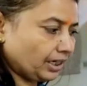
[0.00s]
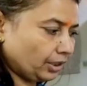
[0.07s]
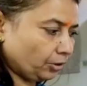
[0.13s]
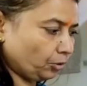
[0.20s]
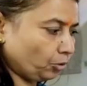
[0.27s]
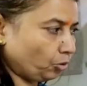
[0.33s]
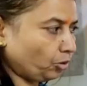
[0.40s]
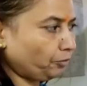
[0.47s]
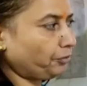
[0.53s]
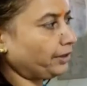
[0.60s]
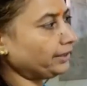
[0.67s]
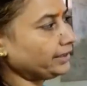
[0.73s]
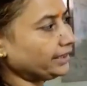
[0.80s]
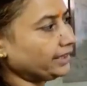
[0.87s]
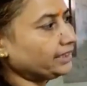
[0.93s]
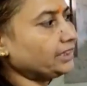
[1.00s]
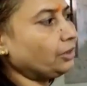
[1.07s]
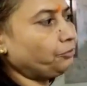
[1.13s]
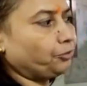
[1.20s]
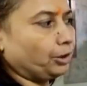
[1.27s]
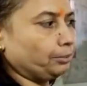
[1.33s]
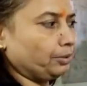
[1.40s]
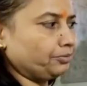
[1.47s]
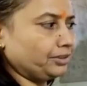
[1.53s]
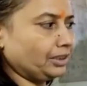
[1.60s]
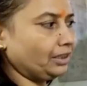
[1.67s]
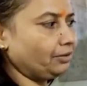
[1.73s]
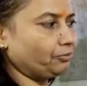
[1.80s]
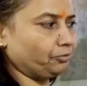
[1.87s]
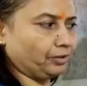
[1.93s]
the unknown weight in the form of
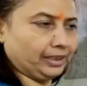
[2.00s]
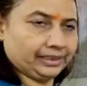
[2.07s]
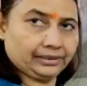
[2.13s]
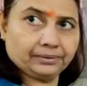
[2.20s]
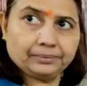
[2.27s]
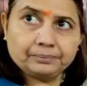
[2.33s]
the one.